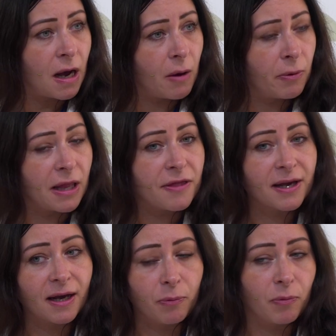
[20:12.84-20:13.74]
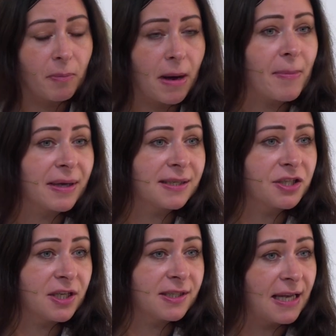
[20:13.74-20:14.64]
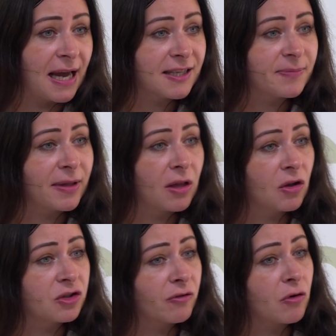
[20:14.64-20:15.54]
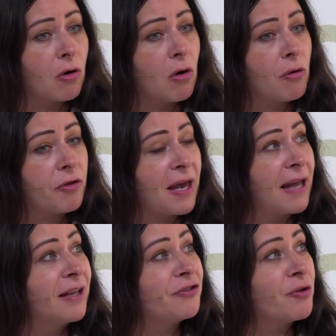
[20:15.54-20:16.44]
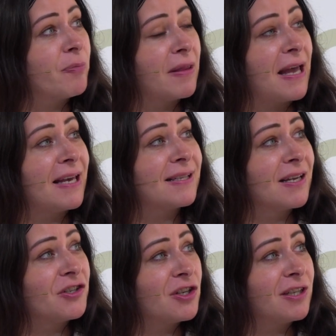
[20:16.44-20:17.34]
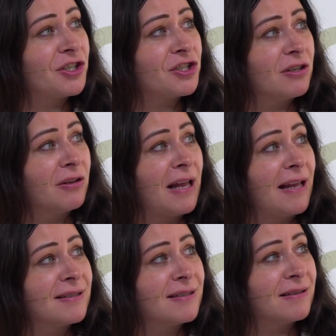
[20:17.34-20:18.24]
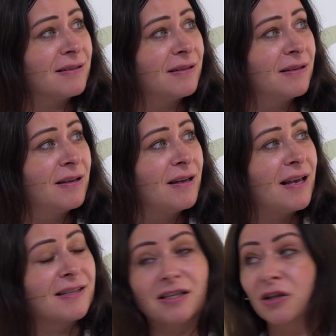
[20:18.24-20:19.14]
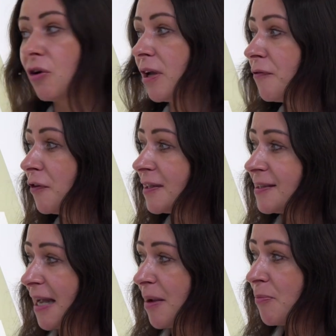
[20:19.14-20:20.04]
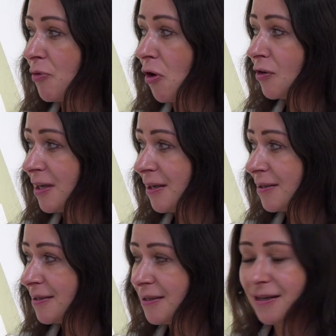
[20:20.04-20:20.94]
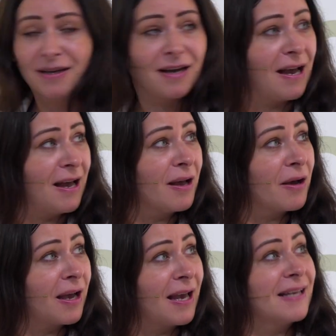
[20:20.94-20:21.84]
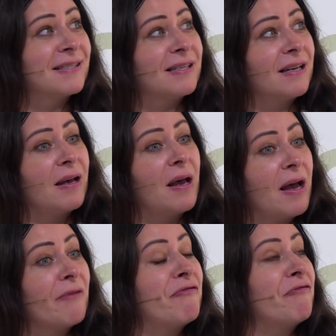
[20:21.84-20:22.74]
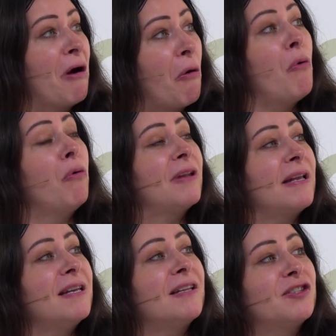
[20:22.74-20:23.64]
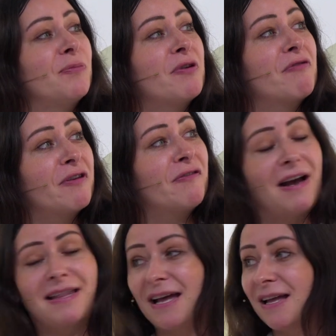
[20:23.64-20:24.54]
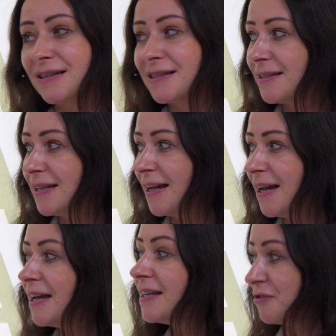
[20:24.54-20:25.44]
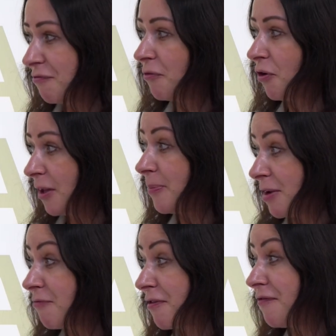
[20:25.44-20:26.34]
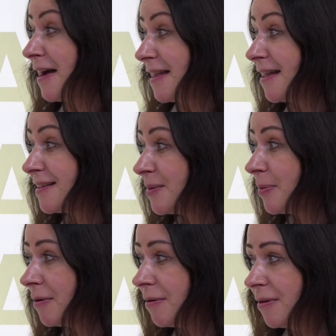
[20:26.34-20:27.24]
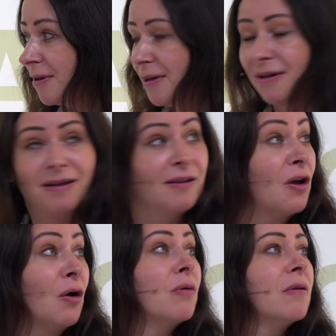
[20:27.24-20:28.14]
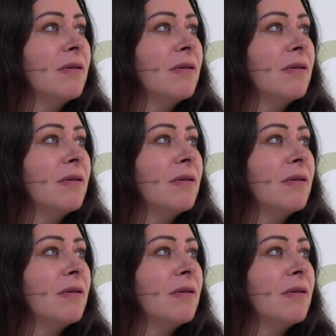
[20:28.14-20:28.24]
Well, I think my message is there has been a lot of growth. Can it replace a traditional lender? Is it looking for the same product? Is all that needs to be refinanced is going to be refinanceable? No.